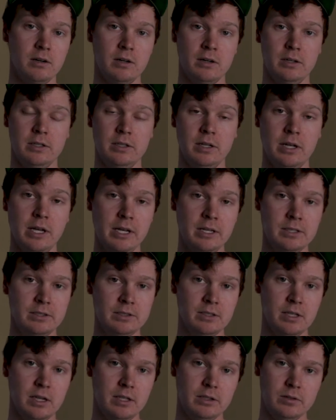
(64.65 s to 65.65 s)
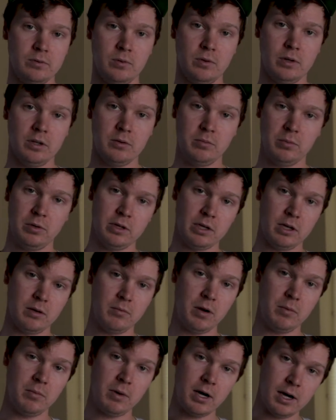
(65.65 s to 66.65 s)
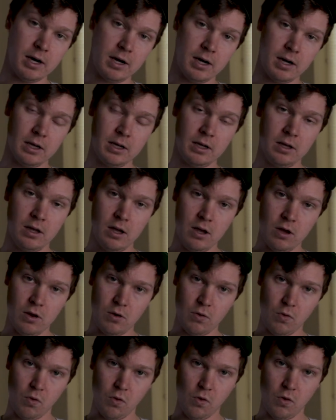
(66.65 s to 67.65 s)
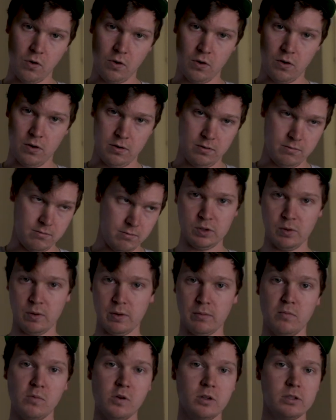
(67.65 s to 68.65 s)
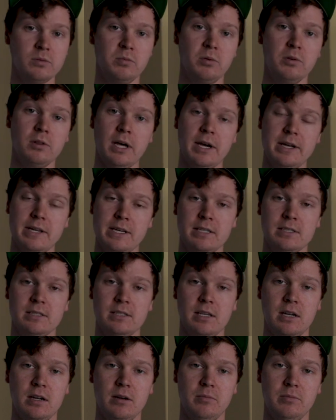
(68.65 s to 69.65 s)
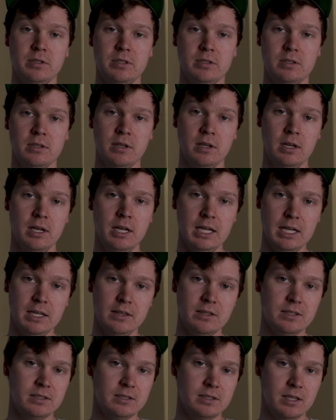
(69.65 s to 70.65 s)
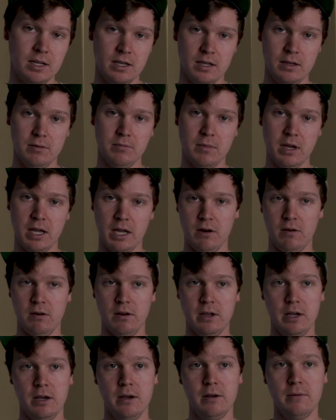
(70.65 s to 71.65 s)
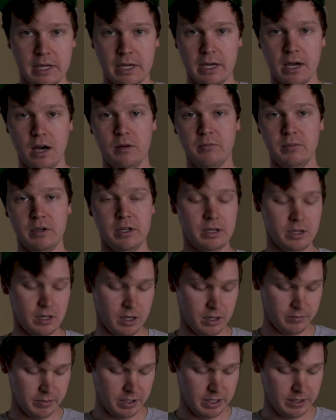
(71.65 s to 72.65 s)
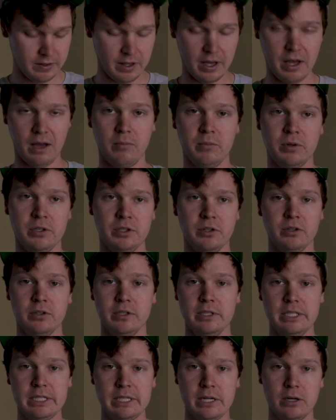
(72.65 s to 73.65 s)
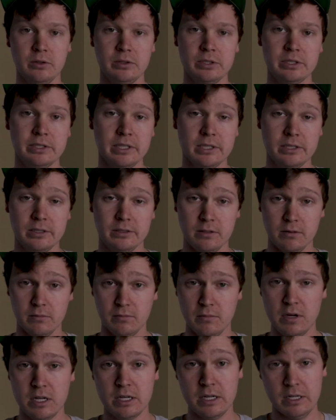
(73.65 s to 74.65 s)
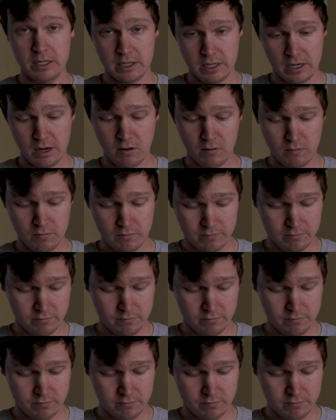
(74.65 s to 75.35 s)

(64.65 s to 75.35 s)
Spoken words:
on sets where you're putting them up high or doing multiple lighting setups in the same area. They got me. I'm in the Aputure ecosystem now.